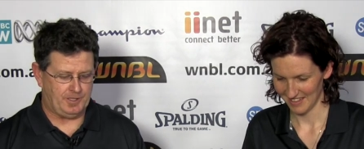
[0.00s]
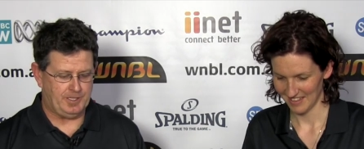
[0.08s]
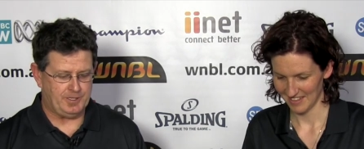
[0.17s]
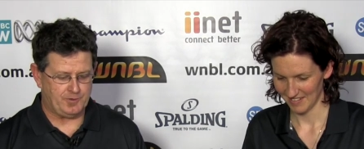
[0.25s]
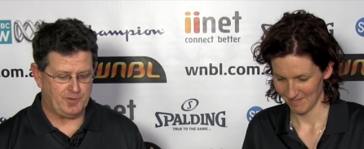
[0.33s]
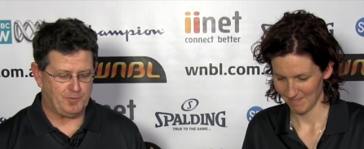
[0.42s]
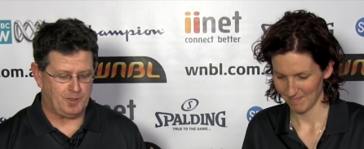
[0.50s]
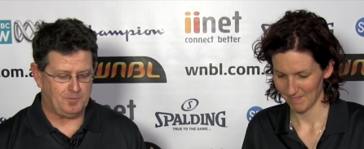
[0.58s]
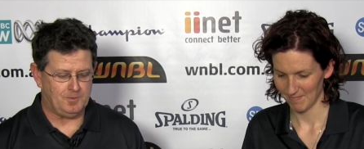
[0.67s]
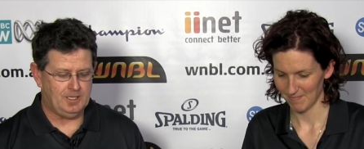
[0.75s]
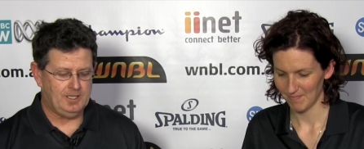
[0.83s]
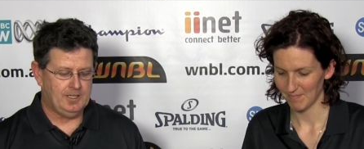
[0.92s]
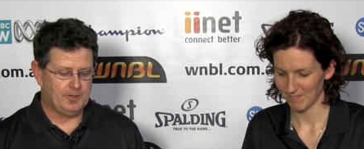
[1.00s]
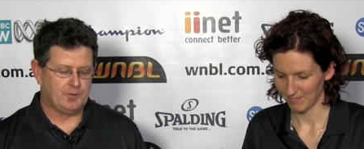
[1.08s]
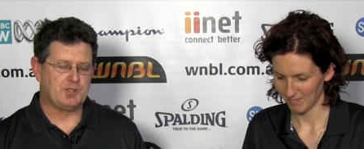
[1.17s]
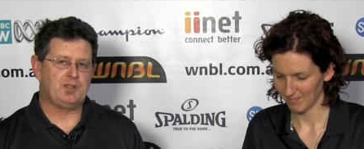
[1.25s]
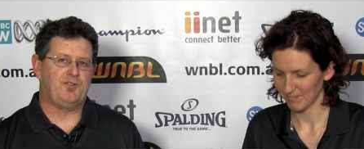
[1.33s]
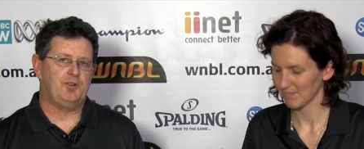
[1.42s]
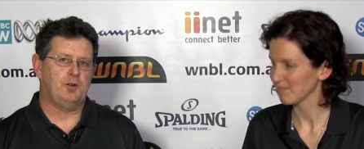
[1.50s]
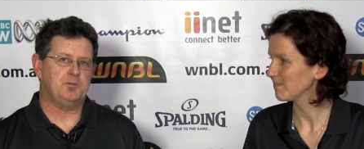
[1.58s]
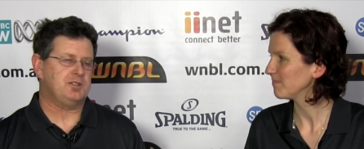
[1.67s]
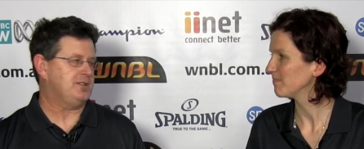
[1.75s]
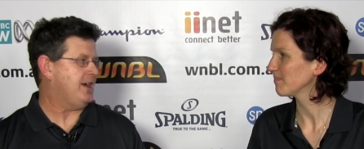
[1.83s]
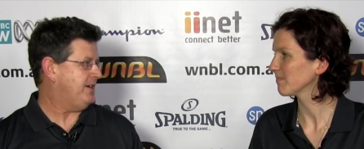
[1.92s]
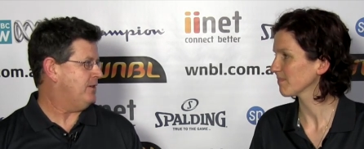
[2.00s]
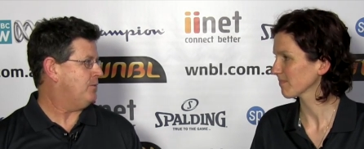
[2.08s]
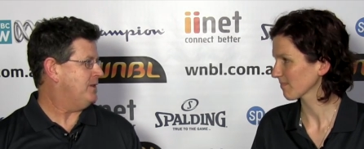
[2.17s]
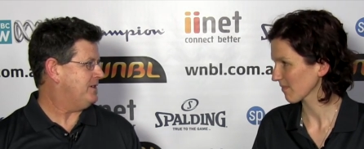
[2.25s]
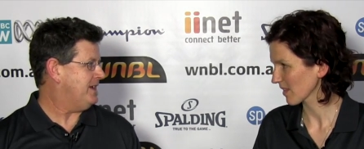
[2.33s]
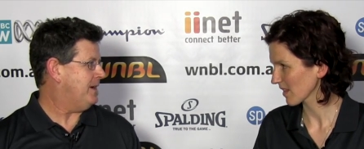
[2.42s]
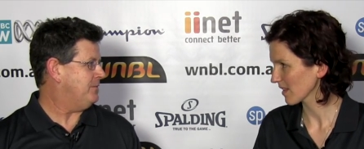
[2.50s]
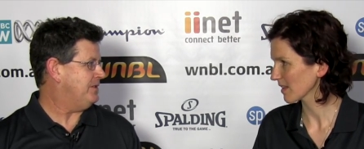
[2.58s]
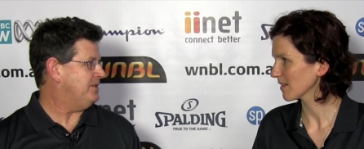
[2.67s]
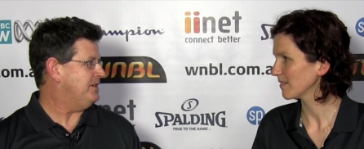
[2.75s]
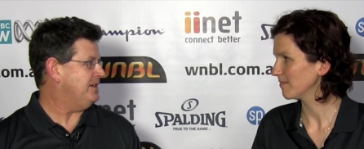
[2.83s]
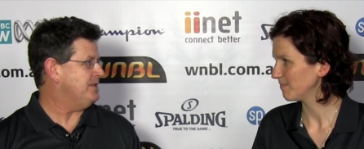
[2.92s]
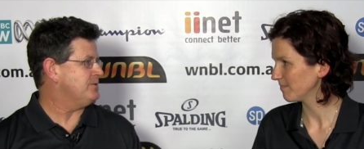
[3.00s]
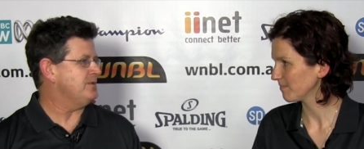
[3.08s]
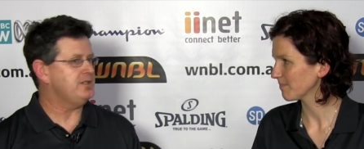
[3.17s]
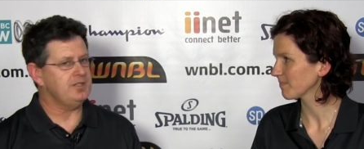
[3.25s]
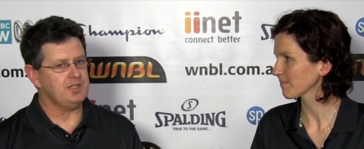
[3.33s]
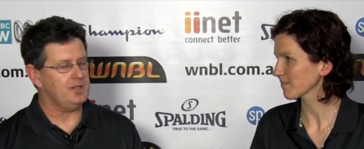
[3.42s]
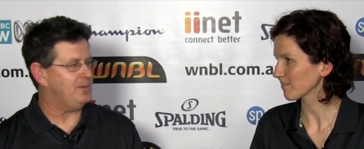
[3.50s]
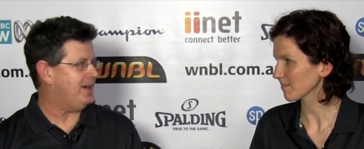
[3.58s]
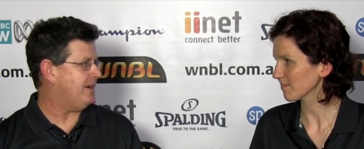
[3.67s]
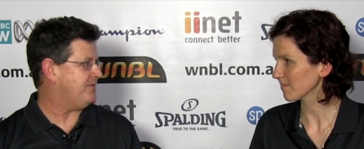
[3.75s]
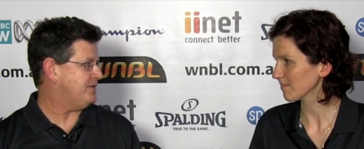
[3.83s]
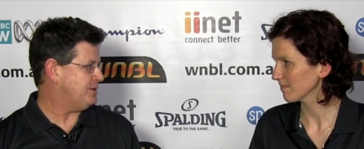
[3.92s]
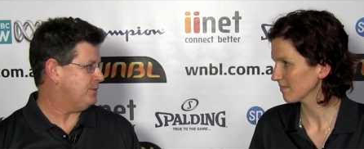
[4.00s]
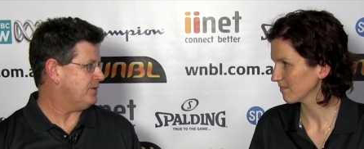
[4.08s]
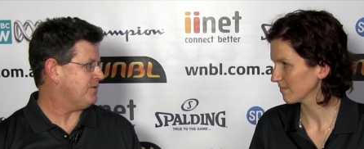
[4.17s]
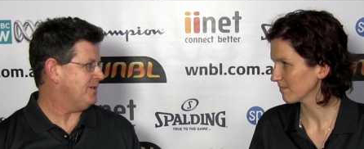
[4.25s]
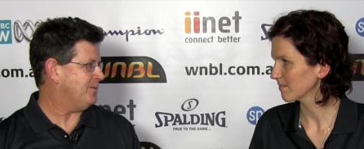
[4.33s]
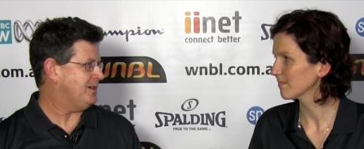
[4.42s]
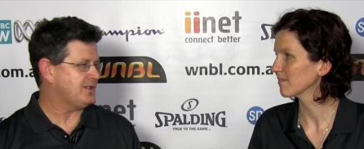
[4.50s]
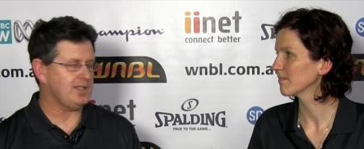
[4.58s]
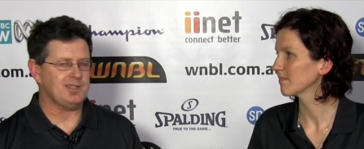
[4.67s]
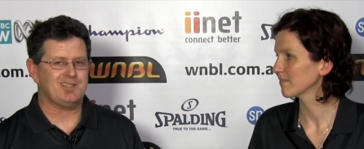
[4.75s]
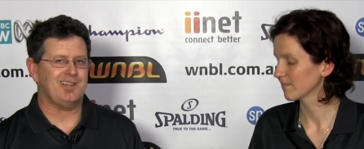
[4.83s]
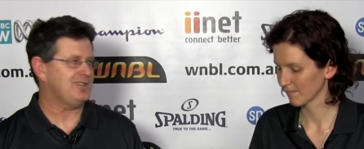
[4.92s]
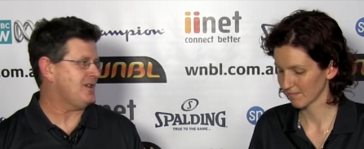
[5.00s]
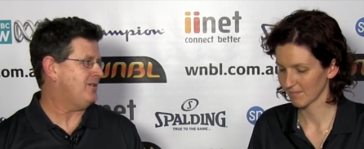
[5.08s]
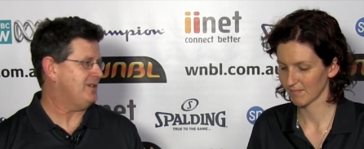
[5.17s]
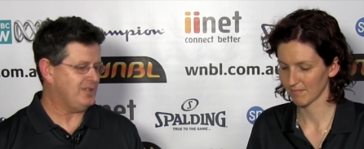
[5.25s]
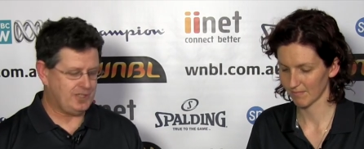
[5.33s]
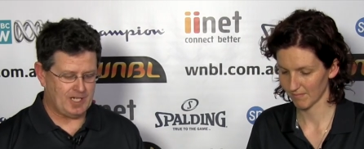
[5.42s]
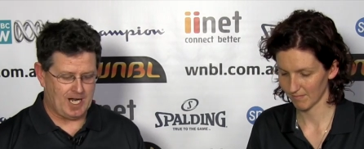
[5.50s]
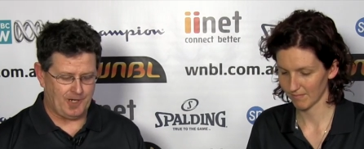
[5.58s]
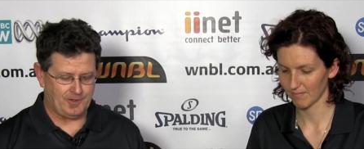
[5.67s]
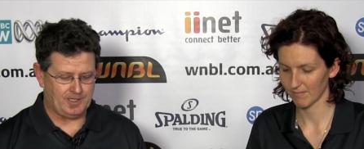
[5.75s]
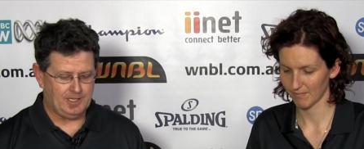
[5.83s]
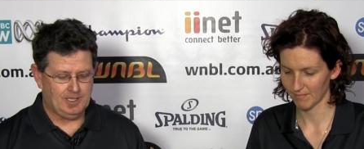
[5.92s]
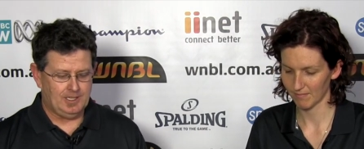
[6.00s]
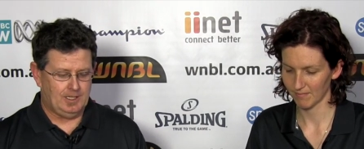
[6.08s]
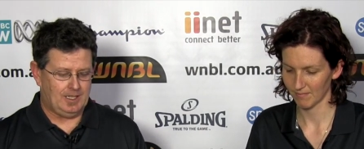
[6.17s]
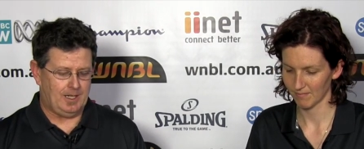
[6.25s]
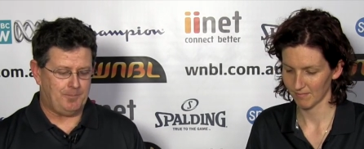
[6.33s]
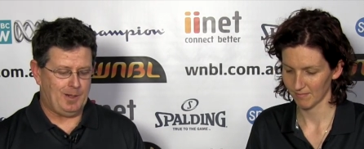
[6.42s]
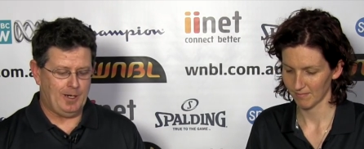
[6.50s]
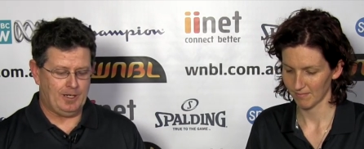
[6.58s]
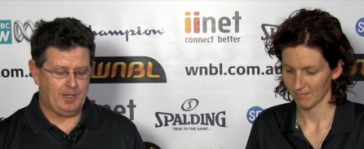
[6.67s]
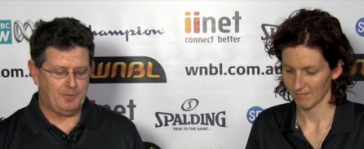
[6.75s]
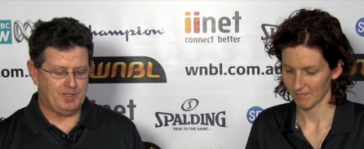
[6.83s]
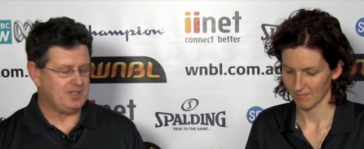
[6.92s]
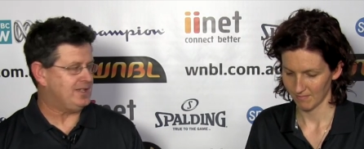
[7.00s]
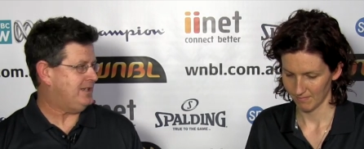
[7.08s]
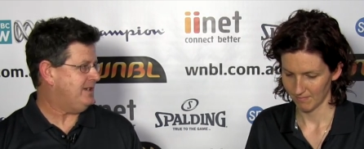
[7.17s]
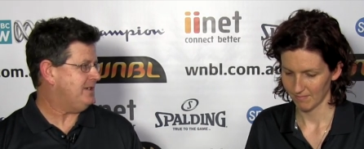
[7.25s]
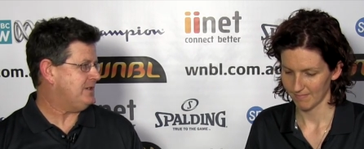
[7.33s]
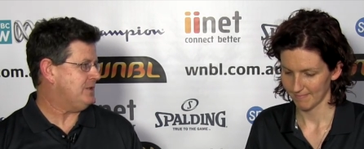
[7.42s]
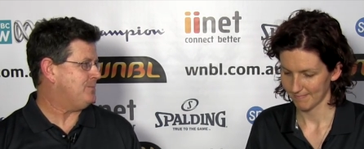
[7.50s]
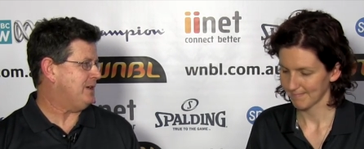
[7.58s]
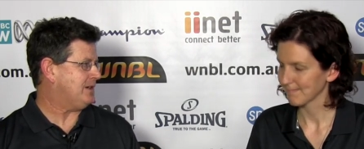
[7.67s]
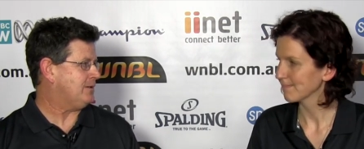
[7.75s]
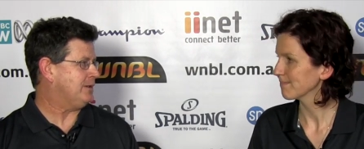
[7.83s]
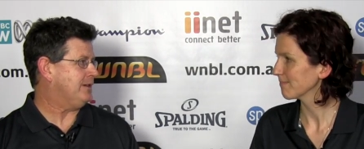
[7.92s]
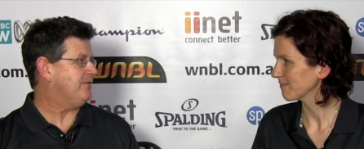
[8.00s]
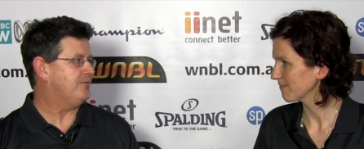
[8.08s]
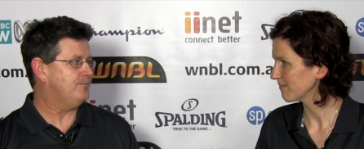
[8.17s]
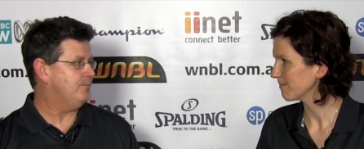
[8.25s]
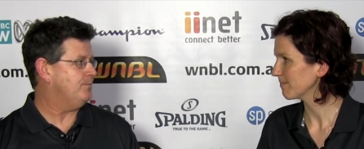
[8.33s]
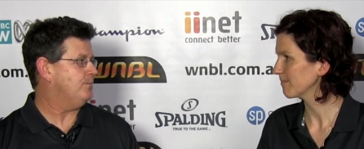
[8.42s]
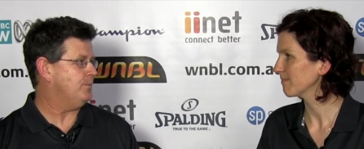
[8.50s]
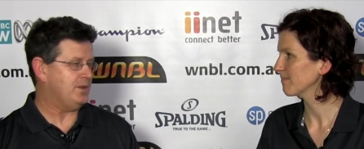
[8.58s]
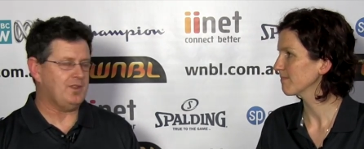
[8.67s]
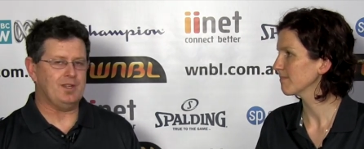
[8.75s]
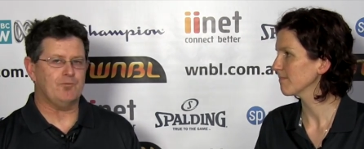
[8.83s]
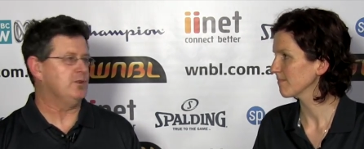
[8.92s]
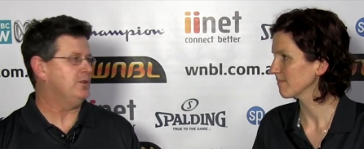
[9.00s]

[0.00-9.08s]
Speaker 1: got an injury problem. Krista Phillips at Dandenong went down with a knee injury. She's going to be out for 2 or 3 weeks. They say it's only jarring. Poto in Sydney, she's been cleared of, we think,